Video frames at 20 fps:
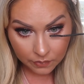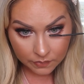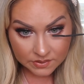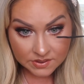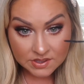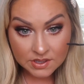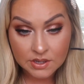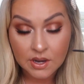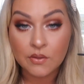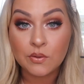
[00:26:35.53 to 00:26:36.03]

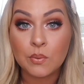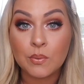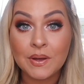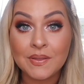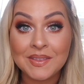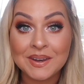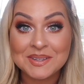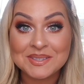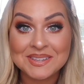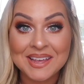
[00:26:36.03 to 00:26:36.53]
This is another
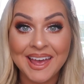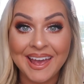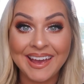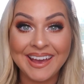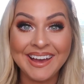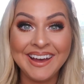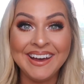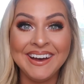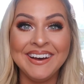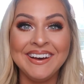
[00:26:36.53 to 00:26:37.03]
one that it's
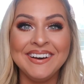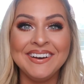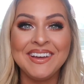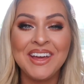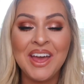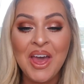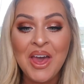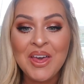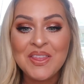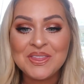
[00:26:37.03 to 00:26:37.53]
like,
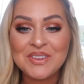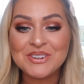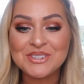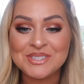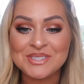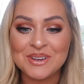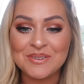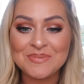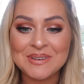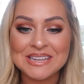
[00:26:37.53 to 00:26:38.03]
there's
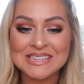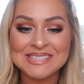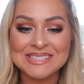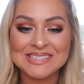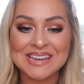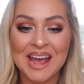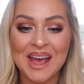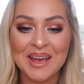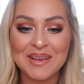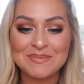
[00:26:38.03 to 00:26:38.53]
so many
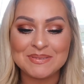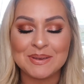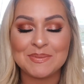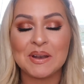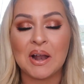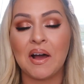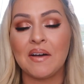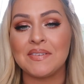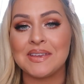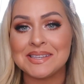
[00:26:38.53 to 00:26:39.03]
steps. I
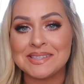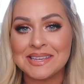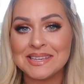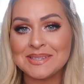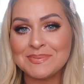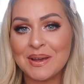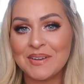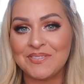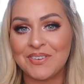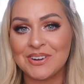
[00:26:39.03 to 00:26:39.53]
mean, obviously
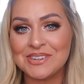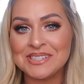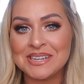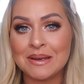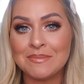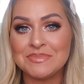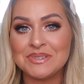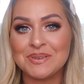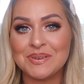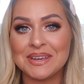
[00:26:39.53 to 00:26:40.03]
it's my first
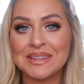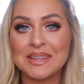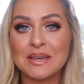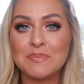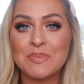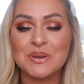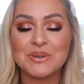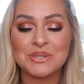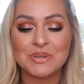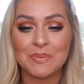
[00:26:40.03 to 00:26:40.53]
time doing
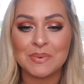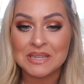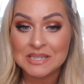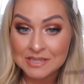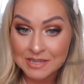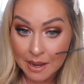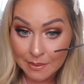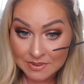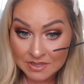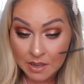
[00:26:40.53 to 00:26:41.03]
that. There's so many
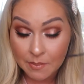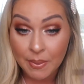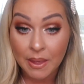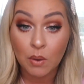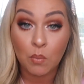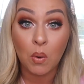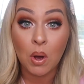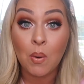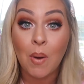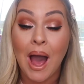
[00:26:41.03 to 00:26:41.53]
steps that I'm
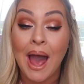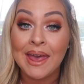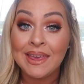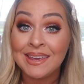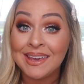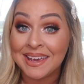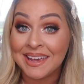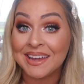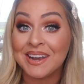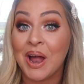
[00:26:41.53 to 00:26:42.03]
like, whoa, I
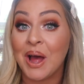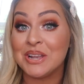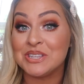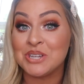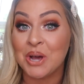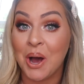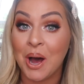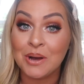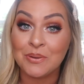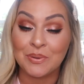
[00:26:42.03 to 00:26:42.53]
cannot
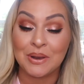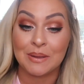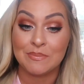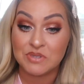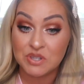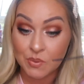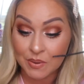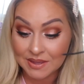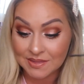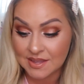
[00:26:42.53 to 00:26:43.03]
talk when I'm
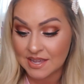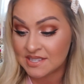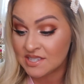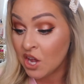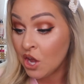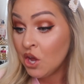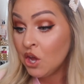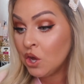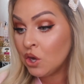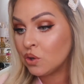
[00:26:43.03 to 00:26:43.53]
doing this.
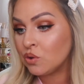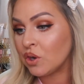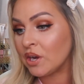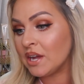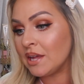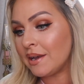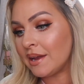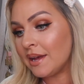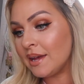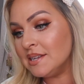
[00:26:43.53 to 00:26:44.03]

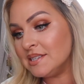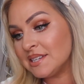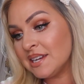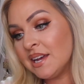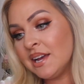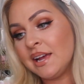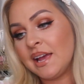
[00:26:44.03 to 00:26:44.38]
Granted,